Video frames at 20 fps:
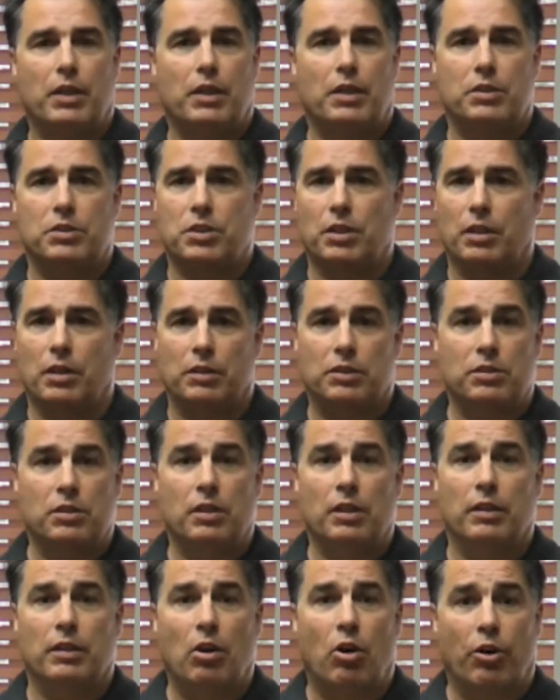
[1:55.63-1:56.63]
Is it
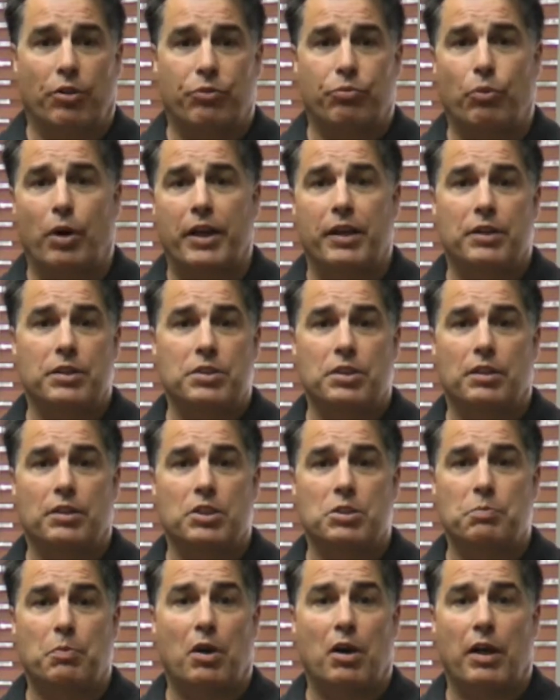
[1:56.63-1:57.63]
arthritis
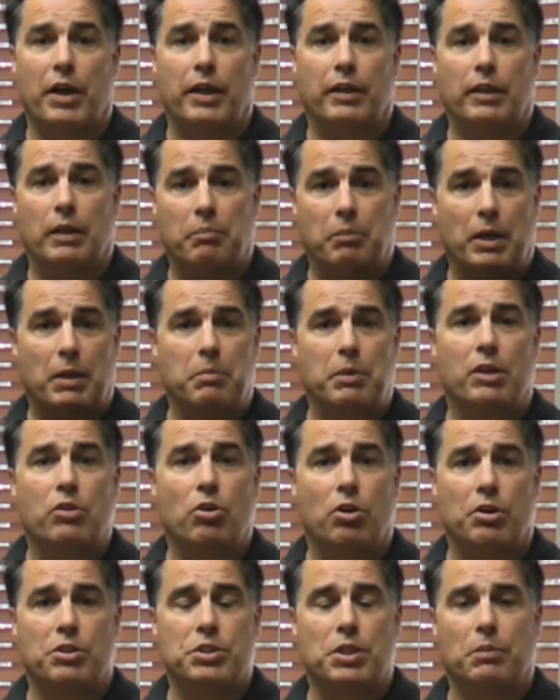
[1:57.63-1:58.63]
in the spine that may be
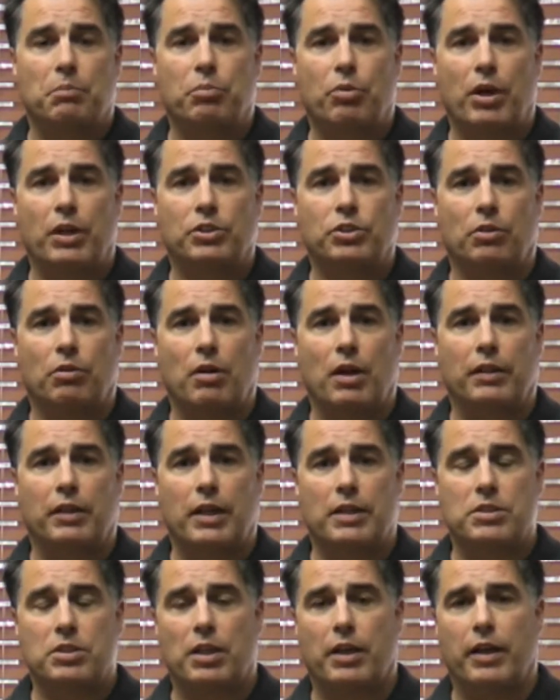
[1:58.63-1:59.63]
causing pressure
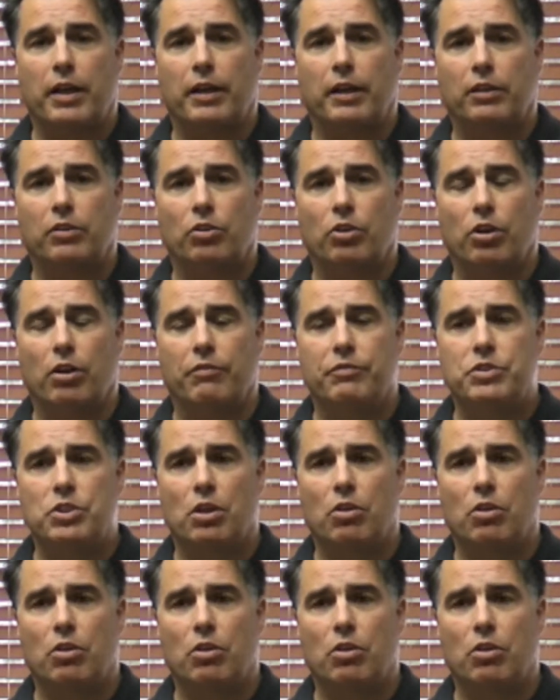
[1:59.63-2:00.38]
on that sciatic nerve?